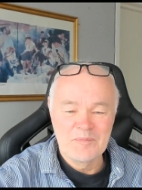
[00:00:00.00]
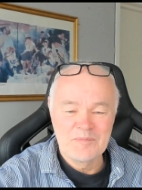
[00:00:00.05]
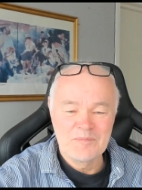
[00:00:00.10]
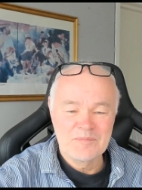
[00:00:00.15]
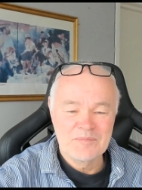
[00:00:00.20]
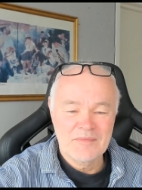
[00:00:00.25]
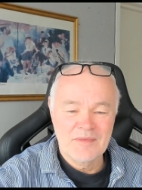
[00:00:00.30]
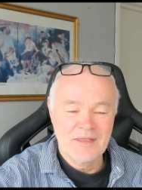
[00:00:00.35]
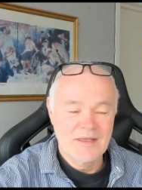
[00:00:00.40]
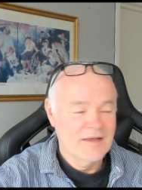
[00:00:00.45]

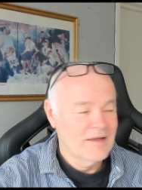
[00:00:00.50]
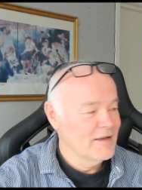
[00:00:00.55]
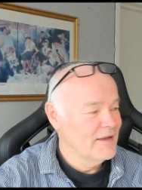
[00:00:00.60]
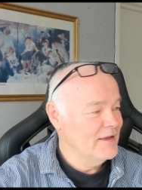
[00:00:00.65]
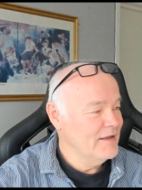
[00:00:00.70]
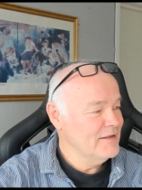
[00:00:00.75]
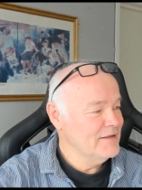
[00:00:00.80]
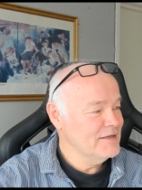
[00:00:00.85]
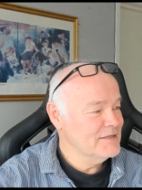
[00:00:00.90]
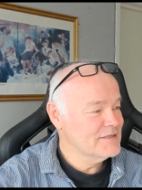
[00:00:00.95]
It
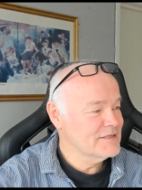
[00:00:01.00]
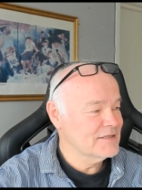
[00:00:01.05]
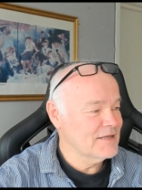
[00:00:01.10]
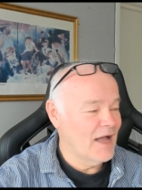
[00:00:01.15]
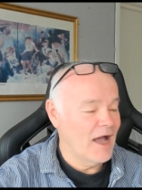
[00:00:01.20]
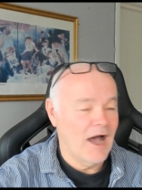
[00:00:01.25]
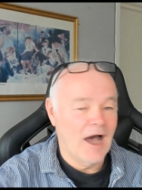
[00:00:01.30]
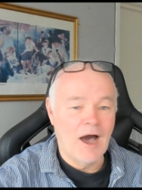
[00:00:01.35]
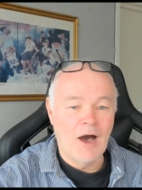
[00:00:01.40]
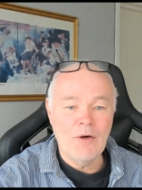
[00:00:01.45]
is
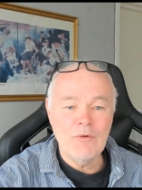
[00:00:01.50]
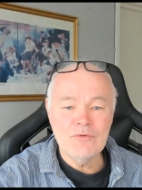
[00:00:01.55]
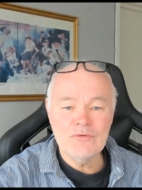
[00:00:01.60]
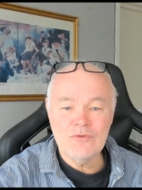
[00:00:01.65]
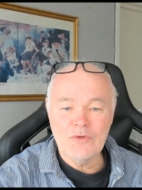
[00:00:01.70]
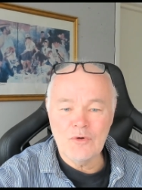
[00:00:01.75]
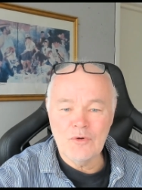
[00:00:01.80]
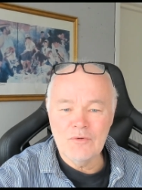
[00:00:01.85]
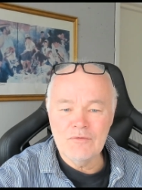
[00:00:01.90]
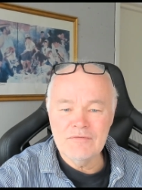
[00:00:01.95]
out of
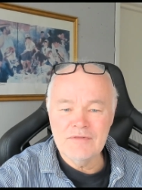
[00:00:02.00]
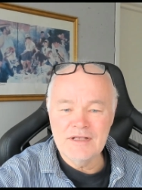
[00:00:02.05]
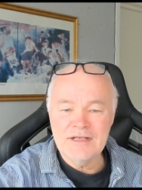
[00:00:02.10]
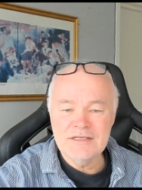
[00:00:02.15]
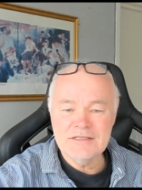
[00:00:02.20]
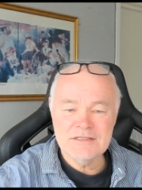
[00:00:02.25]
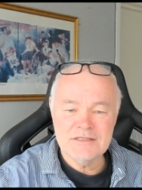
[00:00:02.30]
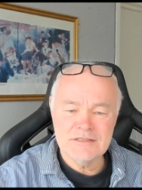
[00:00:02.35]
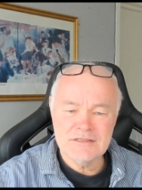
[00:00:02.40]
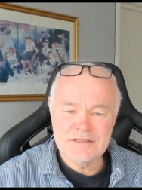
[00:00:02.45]

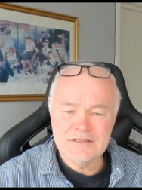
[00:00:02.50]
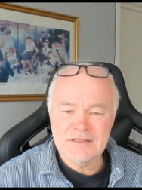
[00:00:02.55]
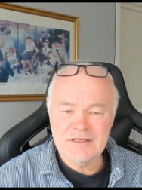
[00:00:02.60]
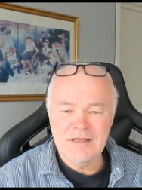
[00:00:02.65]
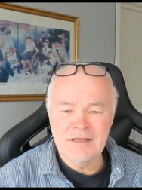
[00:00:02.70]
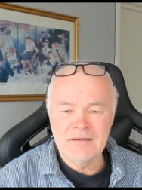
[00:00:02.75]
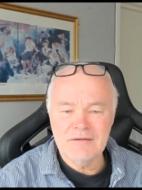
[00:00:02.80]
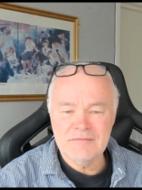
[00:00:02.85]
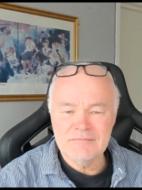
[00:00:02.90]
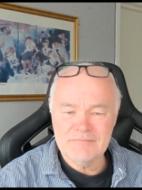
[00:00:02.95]
this
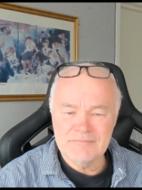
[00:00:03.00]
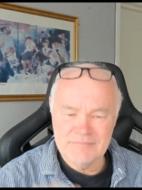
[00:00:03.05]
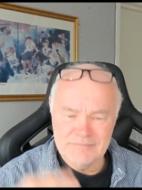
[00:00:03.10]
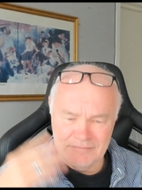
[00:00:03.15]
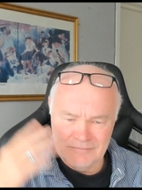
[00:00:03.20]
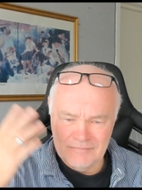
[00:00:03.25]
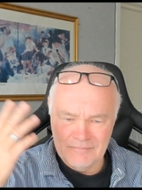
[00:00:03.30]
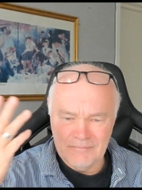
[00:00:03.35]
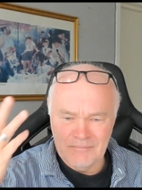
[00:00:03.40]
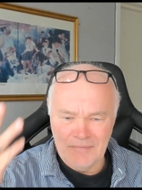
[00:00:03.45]
um,
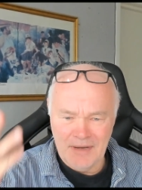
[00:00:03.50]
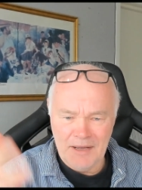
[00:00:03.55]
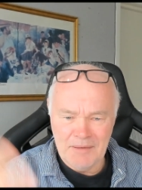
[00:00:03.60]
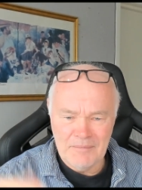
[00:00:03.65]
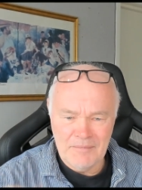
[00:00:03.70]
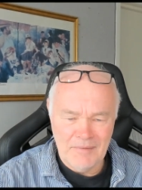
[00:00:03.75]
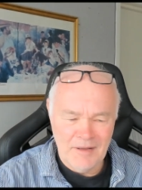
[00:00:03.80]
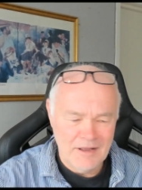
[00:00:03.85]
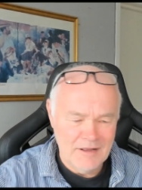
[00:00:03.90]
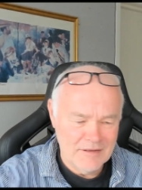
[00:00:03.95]
my
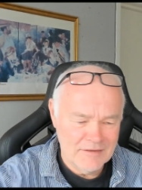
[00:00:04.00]
mind.